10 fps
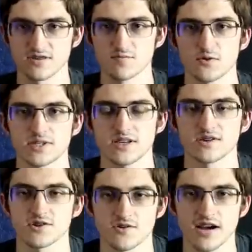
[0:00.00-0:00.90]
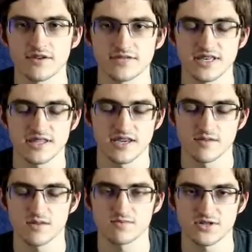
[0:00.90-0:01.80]
They're mostly underground so that they
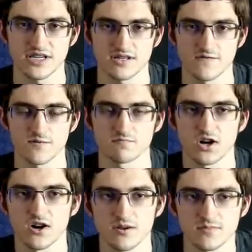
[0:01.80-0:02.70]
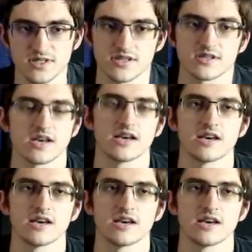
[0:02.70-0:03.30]
can be protected from bombs, and